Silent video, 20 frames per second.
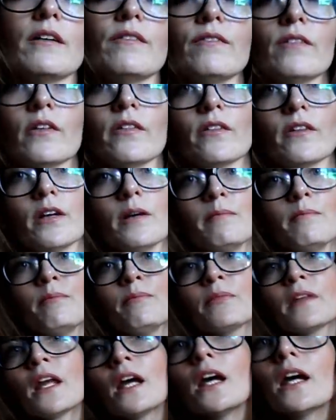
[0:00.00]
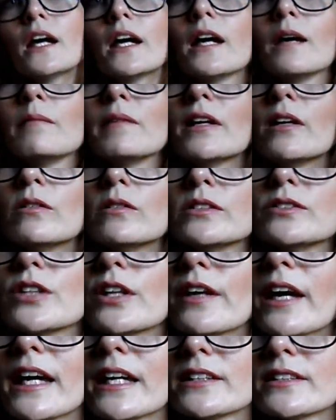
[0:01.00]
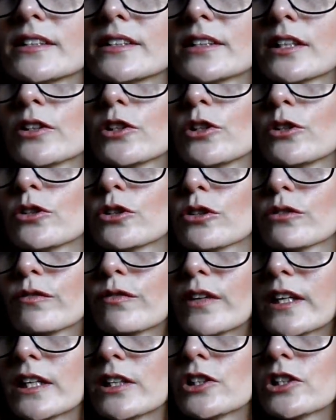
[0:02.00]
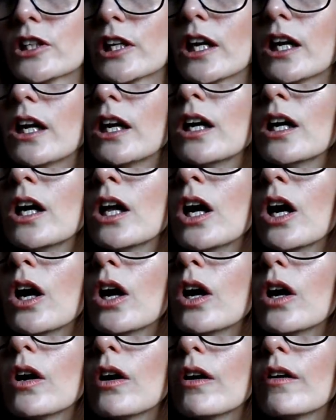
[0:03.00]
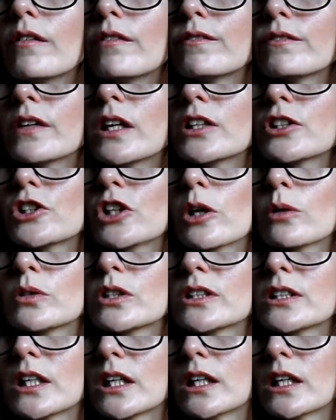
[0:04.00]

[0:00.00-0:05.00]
cuff on them. It also has this unusual feature of shoulder